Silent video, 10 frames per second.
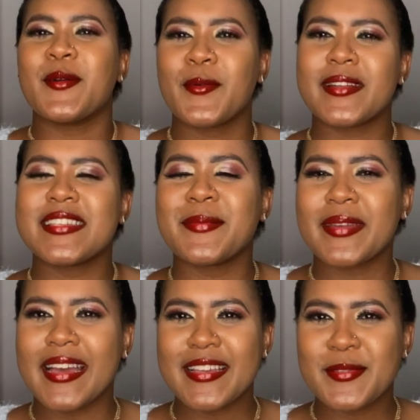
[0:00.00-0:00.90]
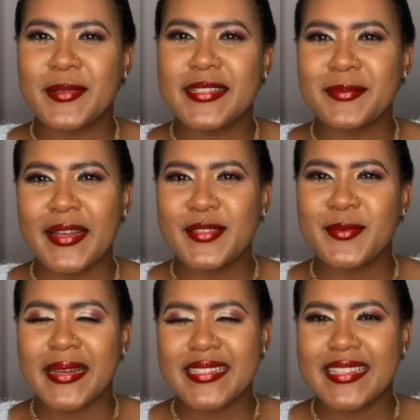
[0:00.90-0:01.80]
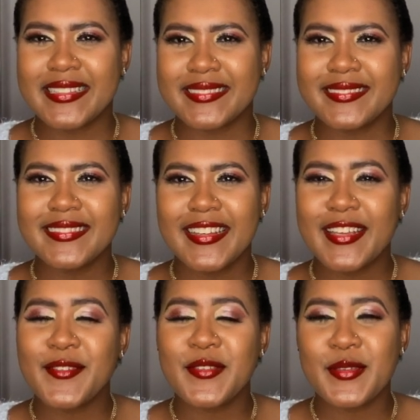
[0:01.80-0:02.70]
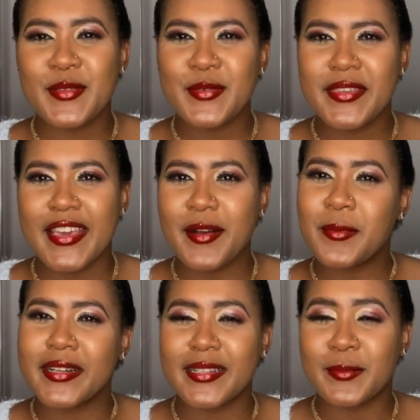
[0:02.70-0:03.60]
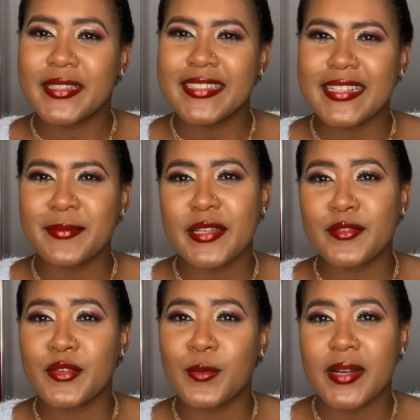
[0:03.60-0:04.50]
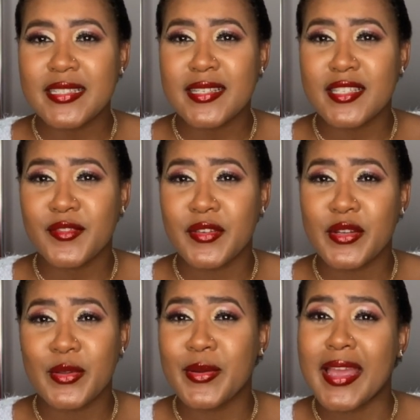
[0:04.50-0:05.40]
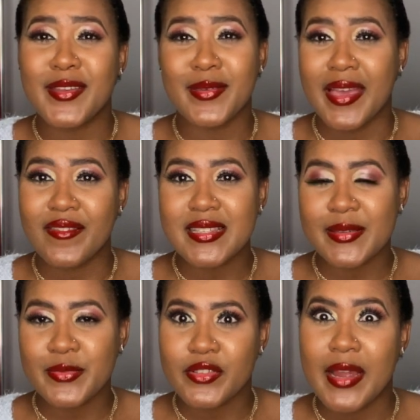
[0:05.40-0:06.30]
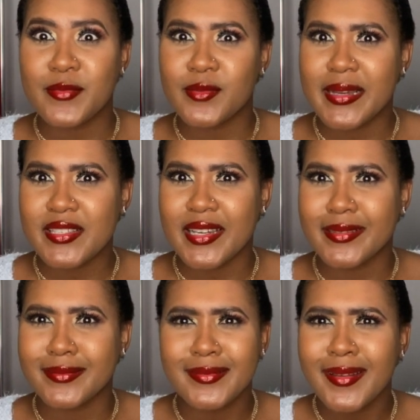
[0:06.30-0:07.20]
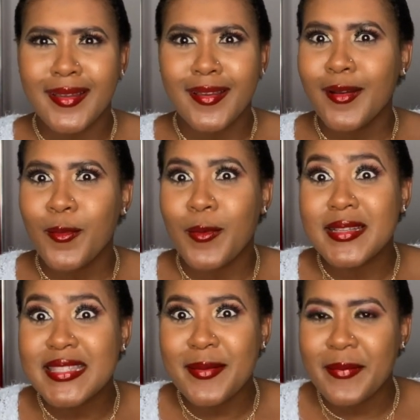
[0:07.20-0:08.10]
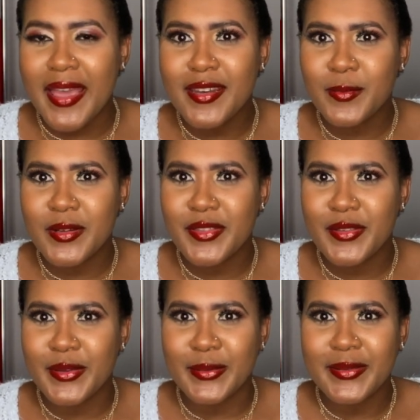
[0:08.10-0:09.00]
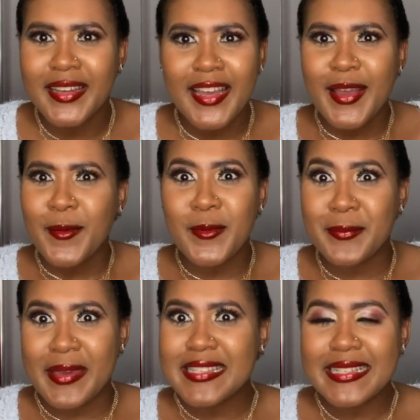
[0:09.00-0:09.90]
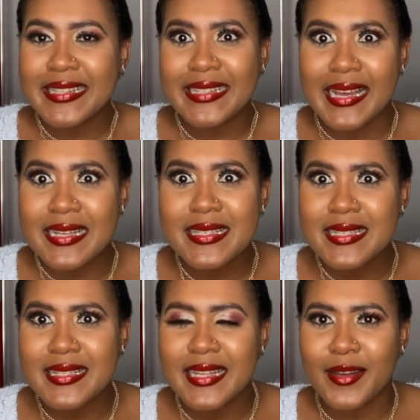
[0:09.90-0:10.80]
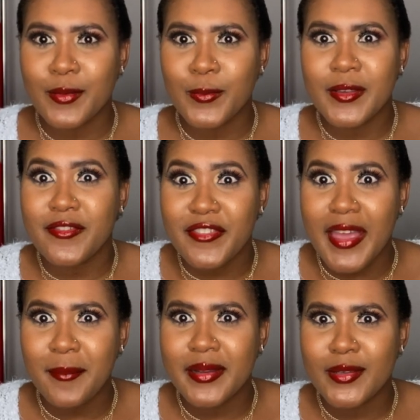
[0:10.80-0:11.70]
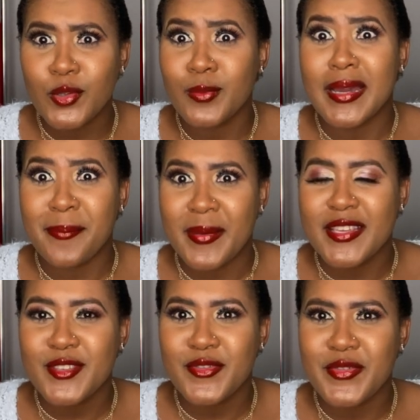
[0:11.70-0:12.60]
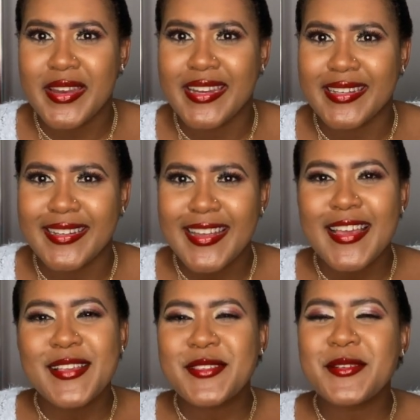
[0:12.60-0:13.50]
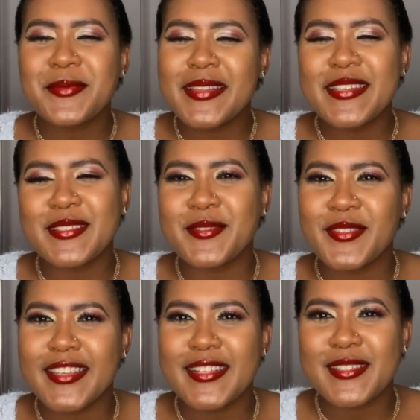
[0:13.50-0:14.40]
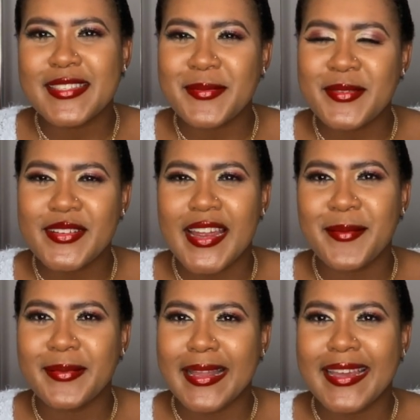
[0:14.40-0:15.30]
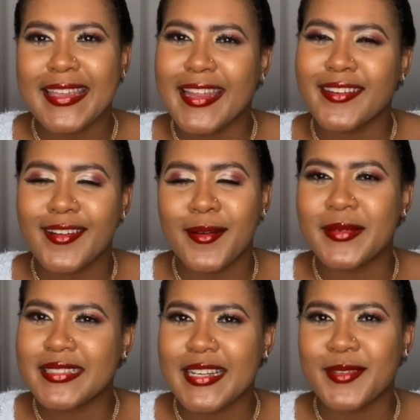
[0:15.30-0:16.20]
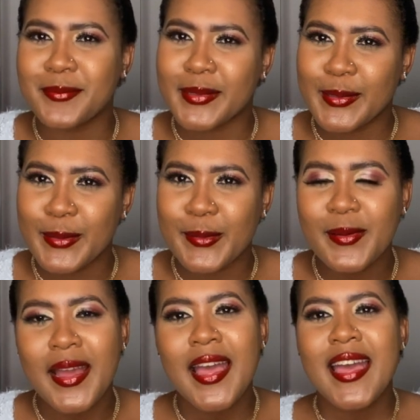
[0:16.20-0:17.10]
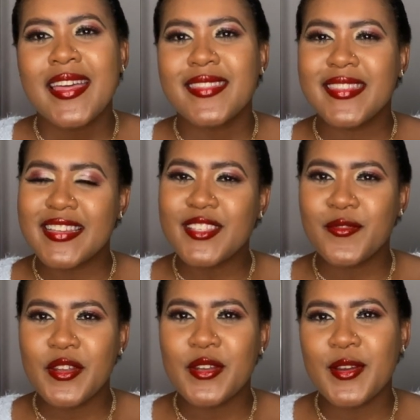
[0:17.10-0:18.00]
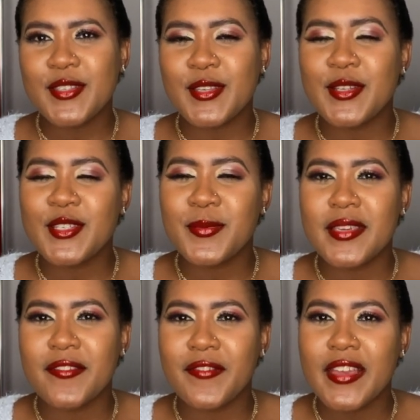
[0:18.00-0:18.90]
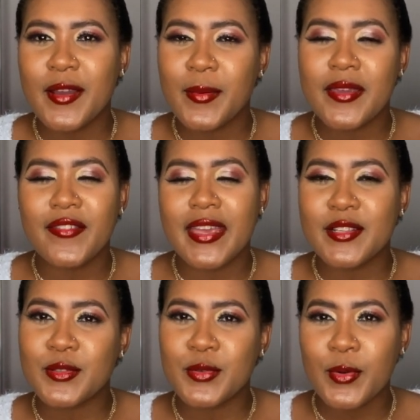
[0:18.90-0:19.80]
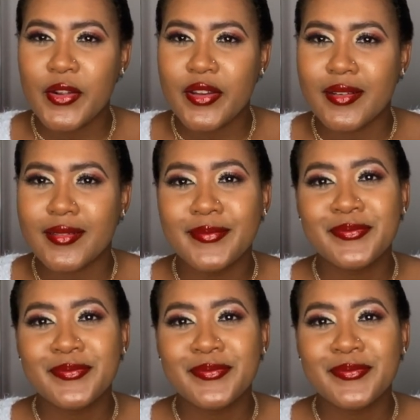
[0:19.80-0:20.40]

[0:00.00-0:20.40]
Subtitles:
What's up guys, welcome back to my channel. If you're new here, welcome, and if you're watching this video and you haven't subscribed to my channel, what's the matter with you? We basically cousins now, we family, you're my best friend. So please don't forget to subscribe, like and comment down below. This video is going to be a finger wave hair tutorial